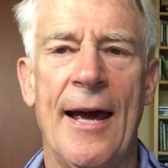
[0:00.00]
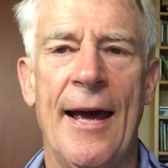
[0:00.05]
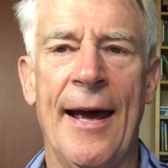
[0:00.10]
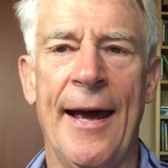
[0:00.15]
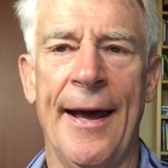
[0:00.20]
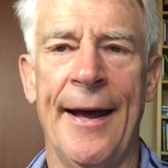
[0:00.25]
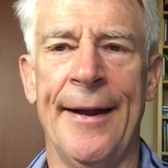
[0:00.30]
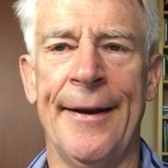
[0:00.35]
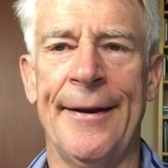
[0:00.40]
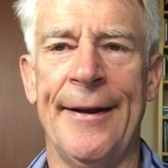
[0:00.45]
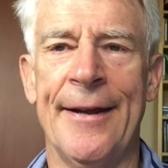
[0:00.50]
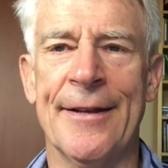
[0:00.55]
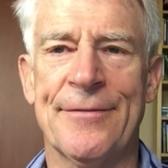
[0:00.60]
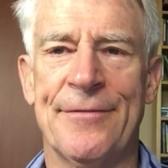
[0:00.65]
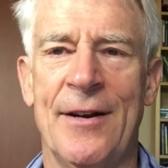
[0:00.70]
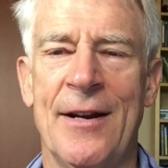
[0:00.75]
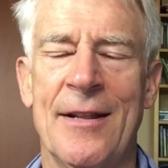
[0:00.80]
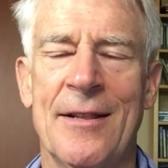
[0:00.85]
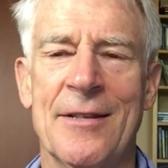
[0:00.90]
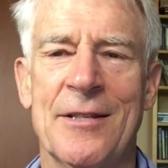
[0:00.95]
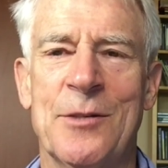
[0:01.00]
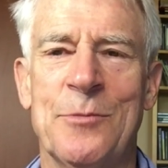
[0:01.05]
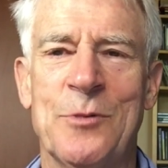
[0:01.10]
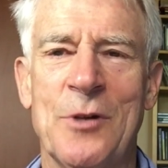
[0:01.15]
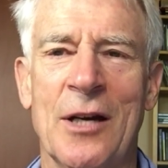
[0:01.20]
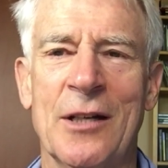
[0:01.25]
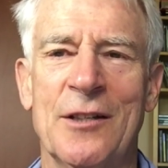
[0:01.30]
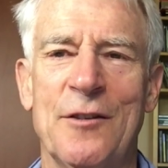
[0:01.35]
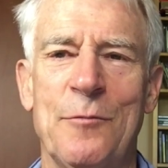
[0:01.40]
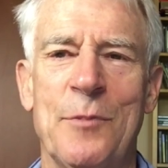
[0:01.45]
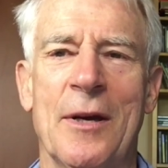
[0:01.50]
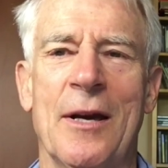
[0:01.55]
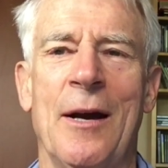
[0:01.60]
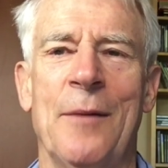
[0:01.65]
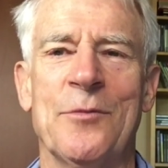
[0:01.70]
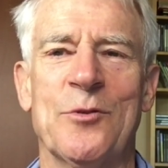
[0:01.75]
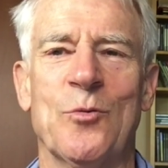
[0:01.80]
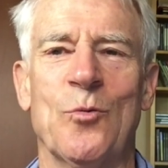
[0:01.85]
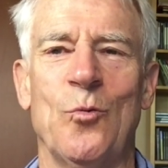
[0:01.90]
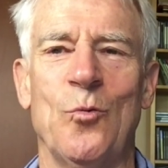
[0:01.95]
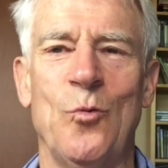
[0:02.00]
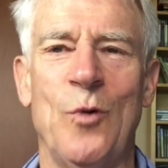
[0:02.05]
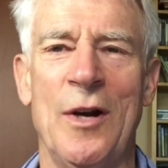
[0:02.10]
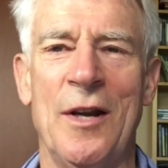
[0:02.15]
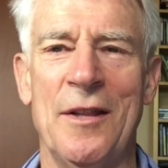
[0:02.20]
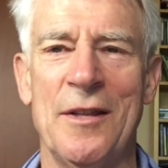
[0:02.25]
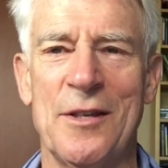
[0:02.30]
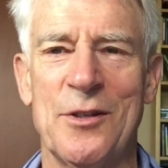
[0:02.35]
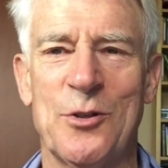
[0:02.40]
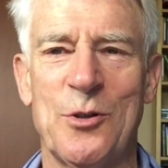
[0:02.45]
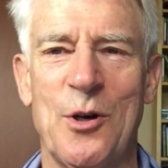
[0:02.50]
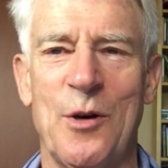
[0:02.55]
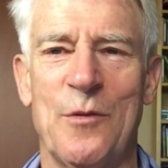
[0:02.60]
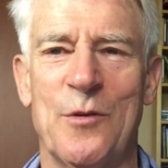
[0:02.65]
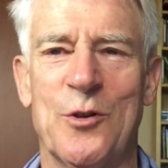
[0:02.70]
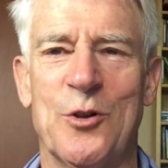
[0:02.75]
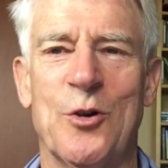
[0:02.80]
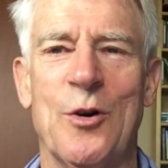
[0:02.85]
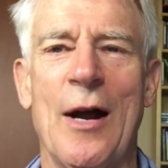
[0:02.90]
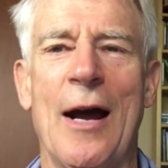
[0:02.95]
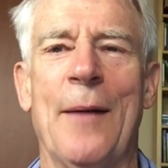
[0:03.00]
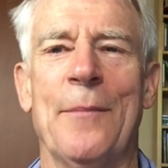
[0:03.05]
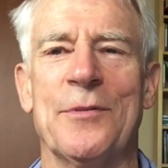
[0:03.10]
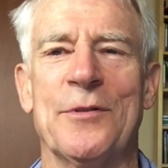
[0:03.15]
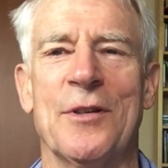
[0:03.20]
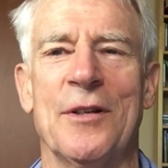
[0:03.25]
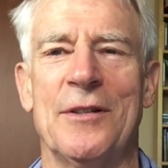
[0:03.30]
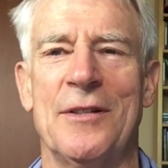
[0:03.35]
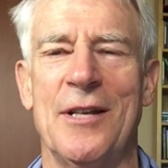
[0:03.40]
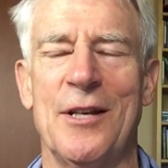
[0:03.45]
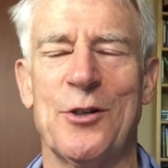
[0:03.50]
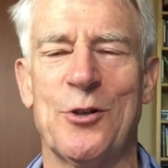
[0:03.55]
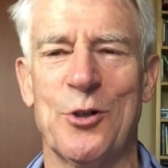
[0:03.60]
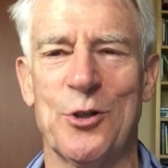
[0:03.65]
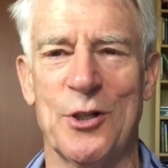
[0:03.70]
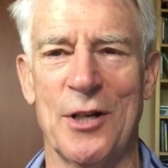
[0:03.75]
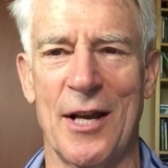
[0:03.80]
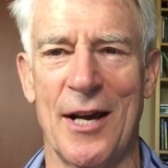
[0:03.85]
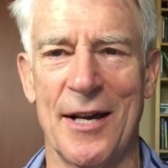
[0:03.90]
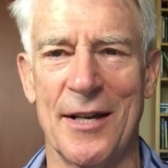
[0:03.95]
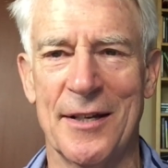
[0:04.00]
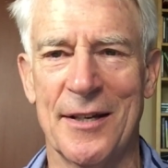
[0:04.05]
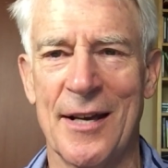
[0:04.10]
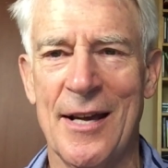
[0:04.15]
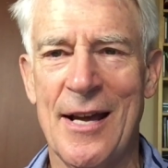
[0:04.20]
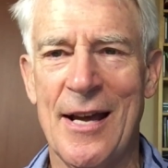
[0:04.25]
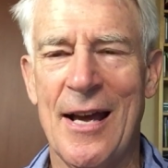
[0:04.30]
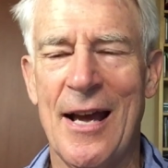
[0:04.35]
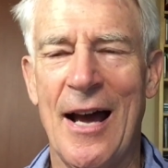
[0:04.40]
And it's funny, the subjunctive becomes one of these sort of traps that teachers like.